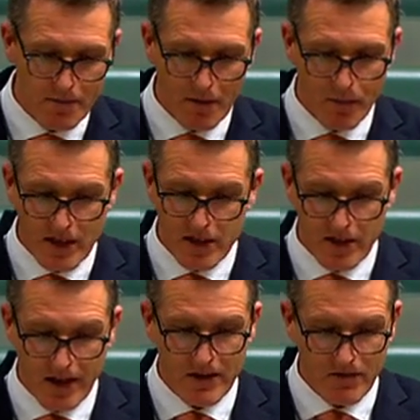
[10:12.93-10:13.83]
At present,
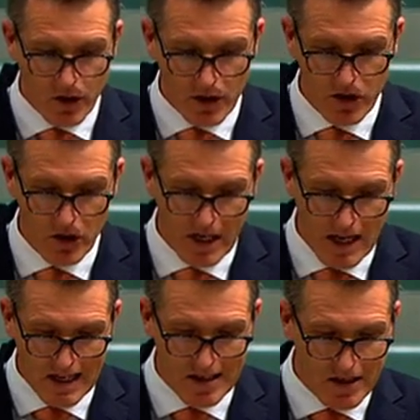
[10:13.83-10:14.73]
there's virtually
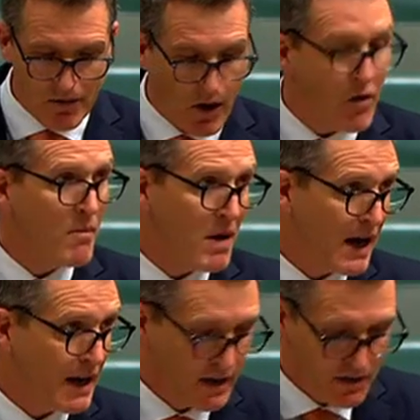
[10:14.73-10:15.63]
zero
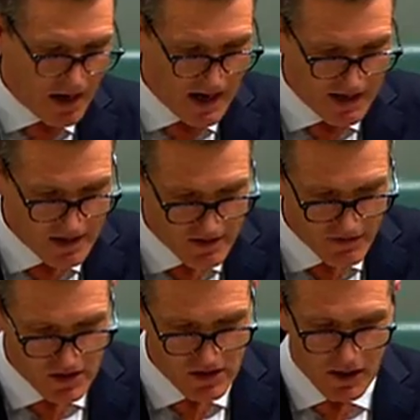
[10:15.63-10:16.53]
market demand
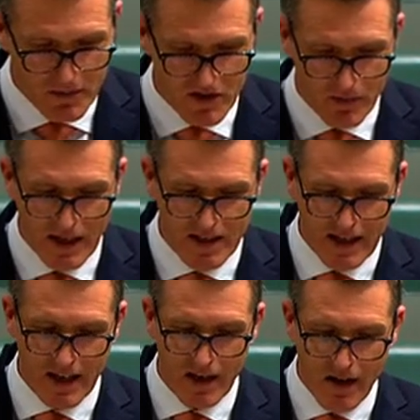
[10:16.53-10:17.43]
for the types of plastic